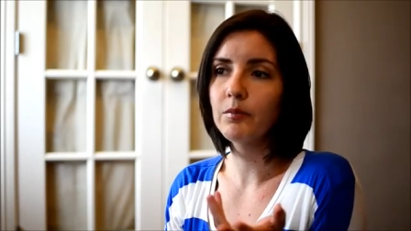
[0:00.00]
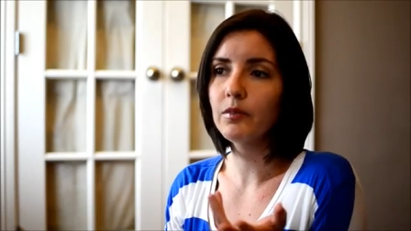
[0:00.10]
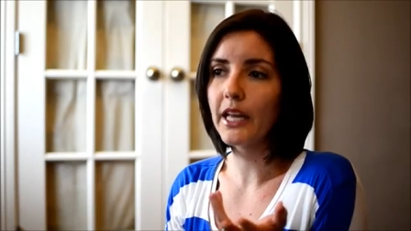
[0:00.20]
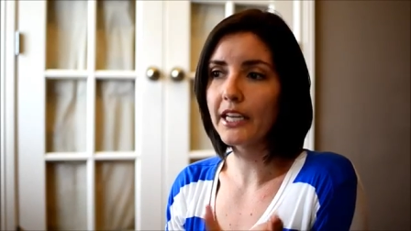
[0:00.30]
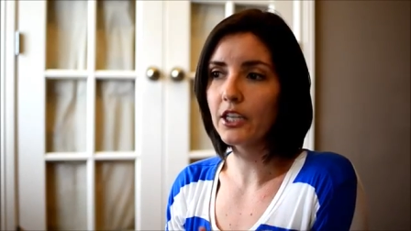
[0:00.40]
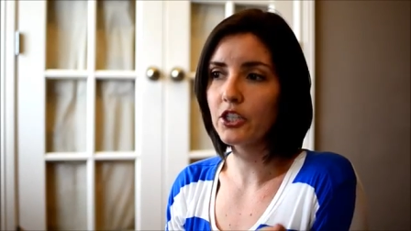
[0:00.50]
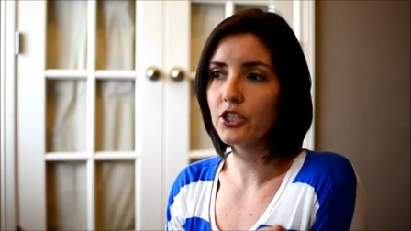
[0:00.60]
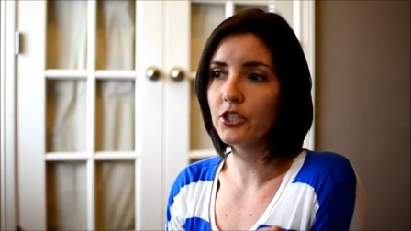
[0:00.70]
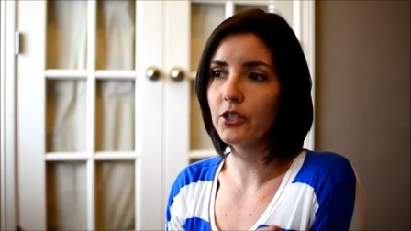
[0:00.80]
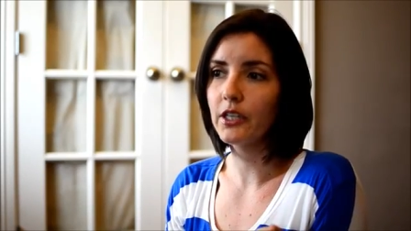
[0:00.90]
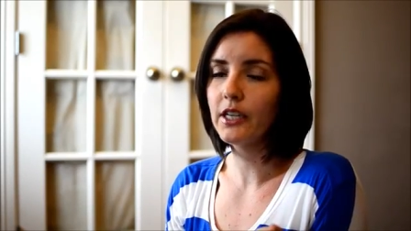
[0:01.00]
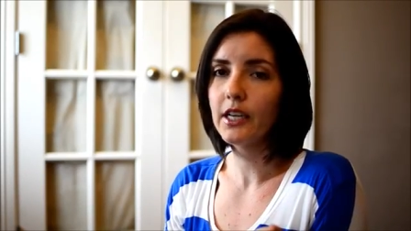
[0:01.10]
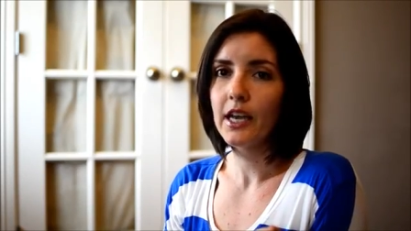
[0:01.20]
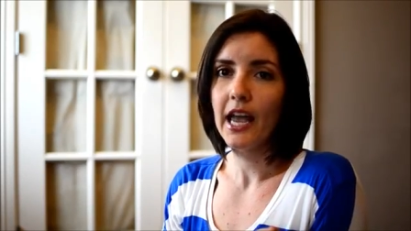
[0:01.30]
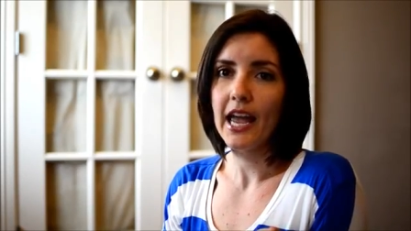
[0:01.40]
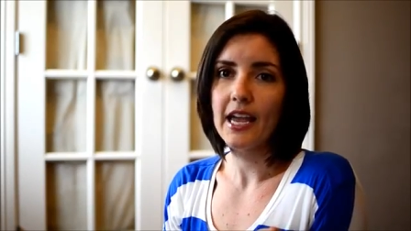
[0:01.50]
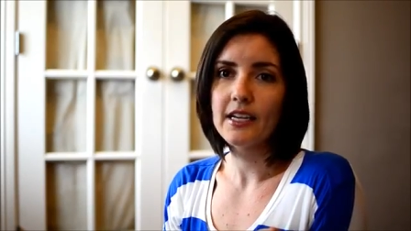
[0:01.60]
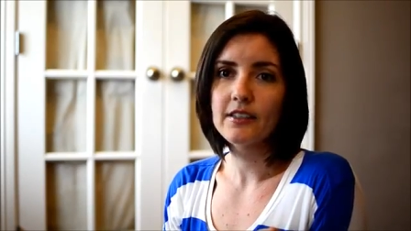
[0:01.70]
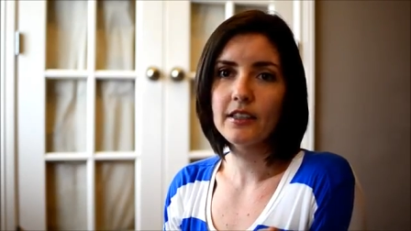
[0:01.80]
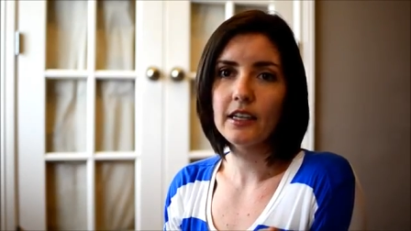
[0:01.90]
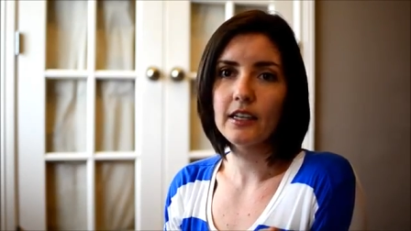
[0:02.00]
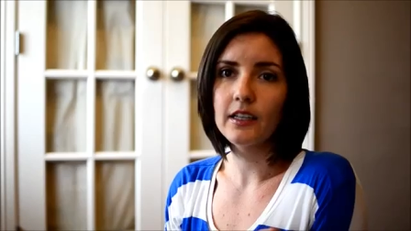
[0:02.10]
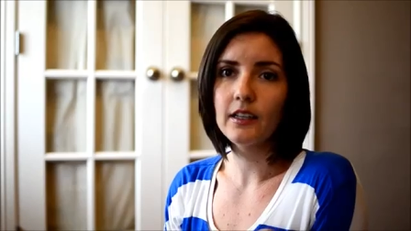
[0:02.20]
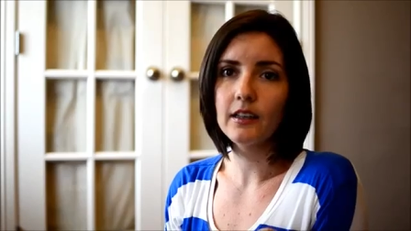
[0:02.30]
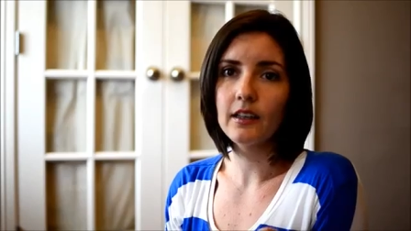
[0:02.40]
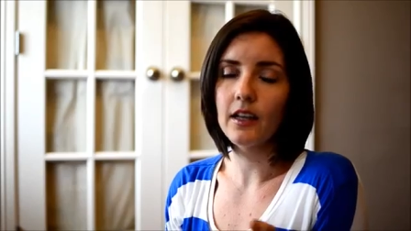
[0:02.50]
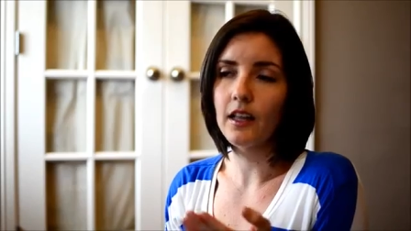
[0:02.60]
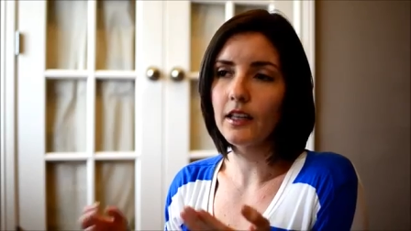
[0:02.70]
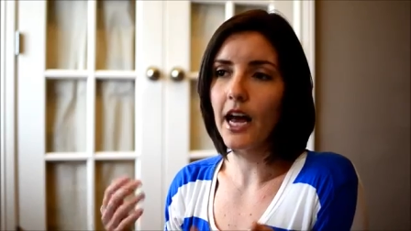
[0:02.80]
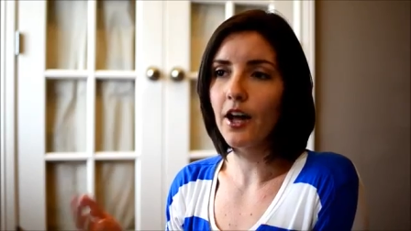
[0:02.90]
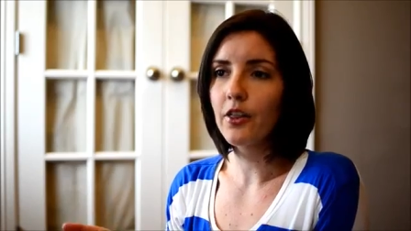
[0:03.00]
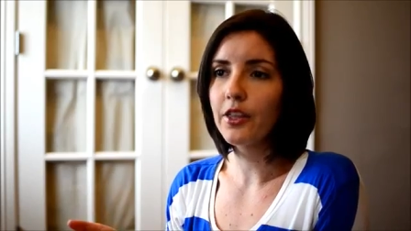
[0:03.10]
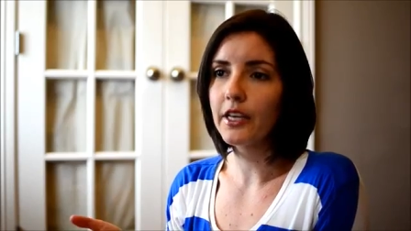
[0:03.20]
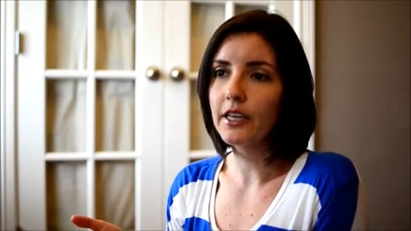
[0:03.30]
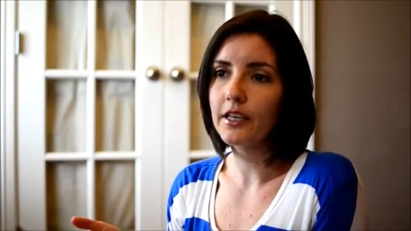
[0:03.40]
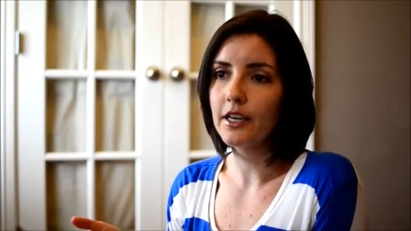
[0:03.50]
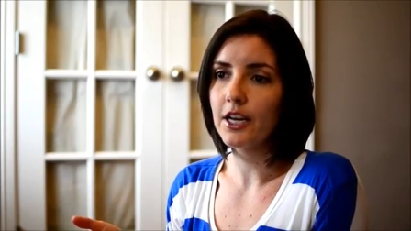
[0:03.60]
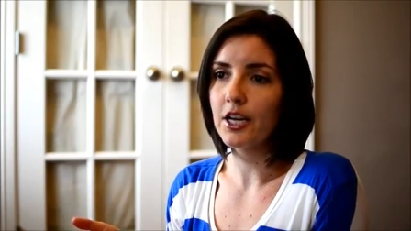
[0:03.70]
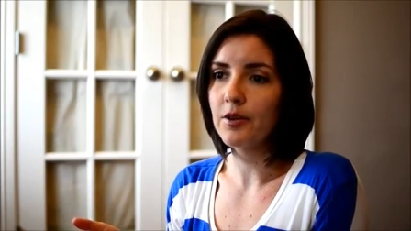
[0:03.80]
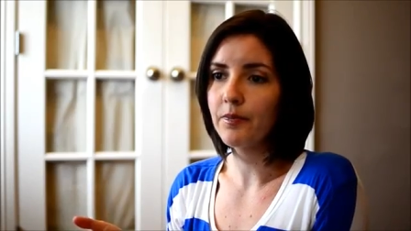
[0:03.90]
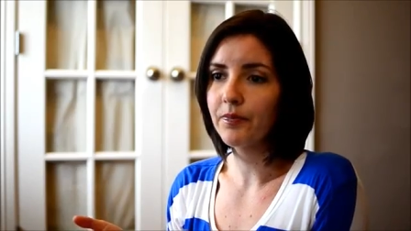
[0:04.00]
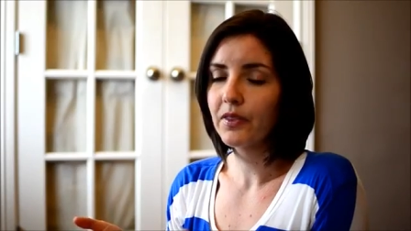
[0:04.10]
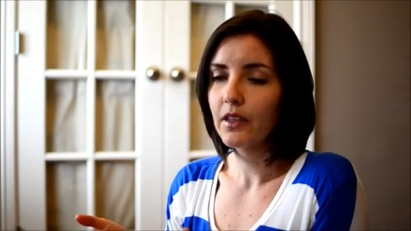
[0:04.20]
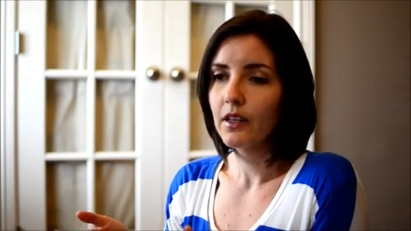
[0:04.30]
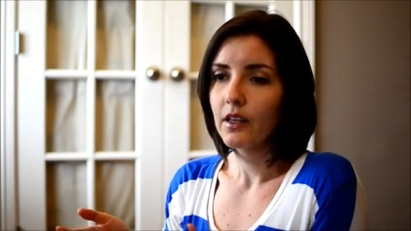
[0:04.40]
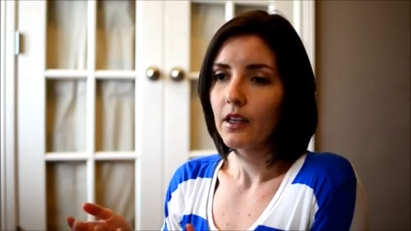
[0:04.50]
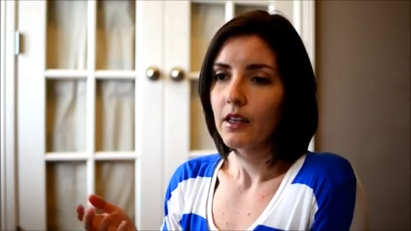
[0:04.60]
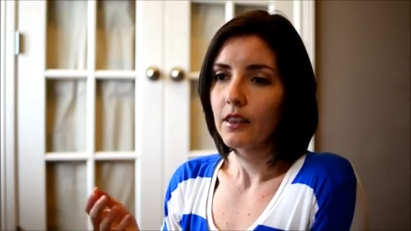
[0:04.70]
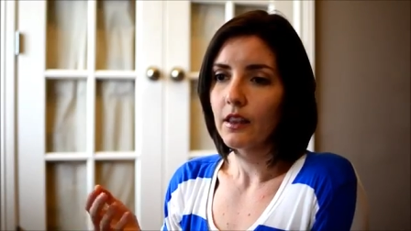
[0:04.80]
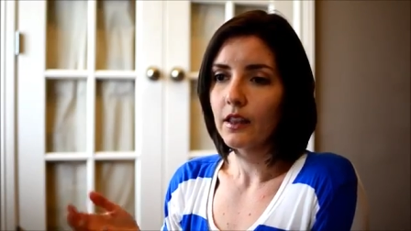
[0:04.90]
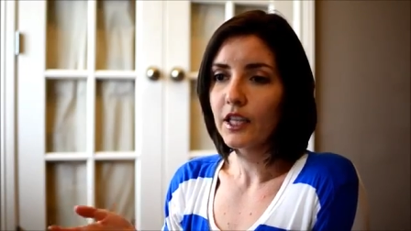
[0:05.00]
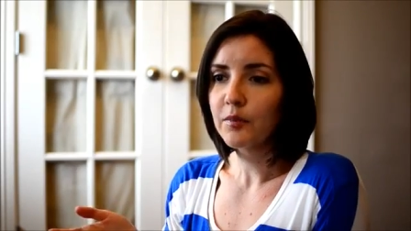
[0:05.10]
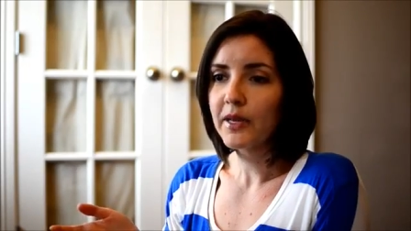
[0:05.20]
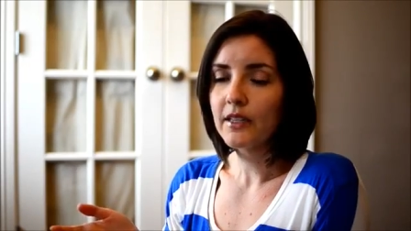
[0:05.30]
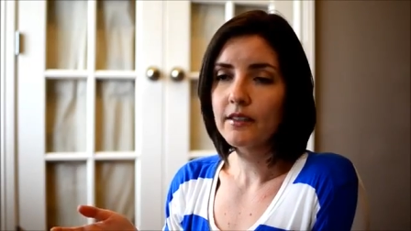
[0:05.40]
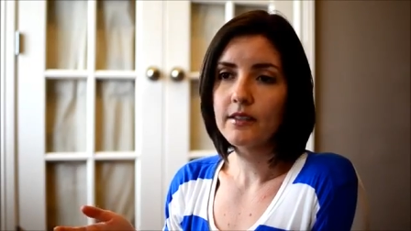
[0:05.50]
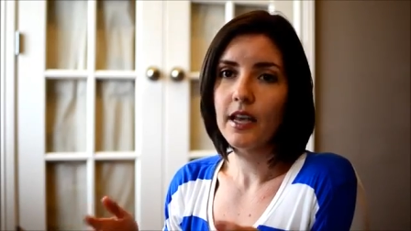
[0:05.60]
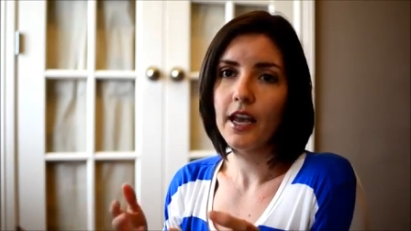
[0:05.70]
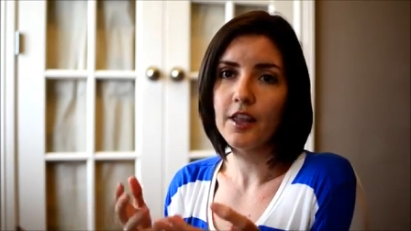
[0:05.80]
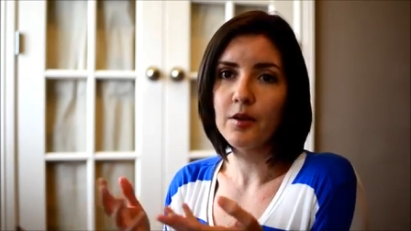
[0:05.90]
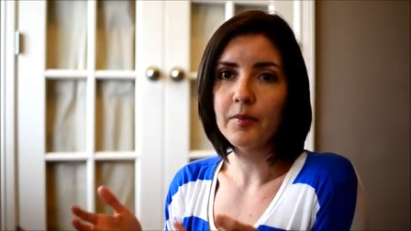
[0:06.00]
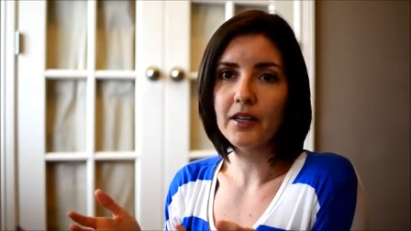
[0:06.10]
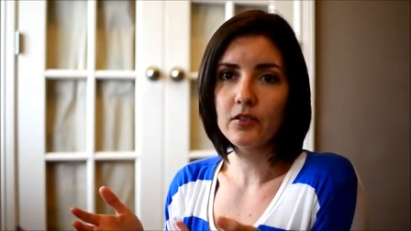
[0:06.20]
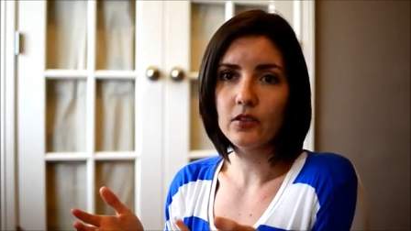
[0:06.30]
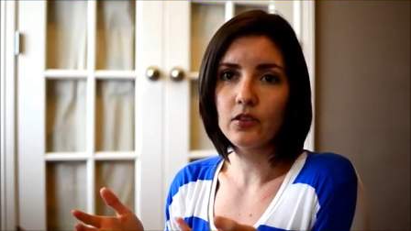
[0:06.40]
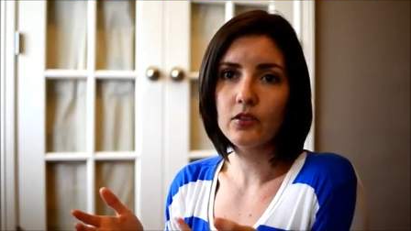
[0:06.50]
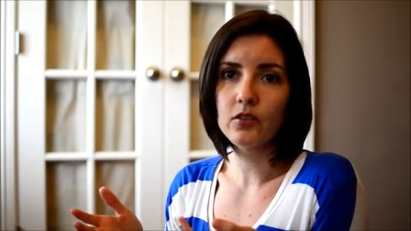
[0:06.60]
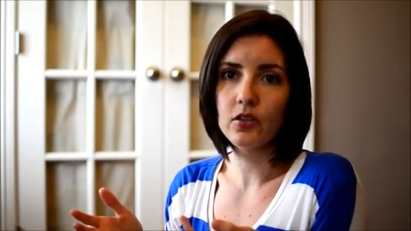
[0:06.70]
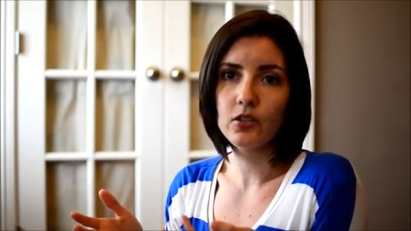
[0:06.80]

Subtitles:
like it should, and it's going to allow the ligaments and the muscles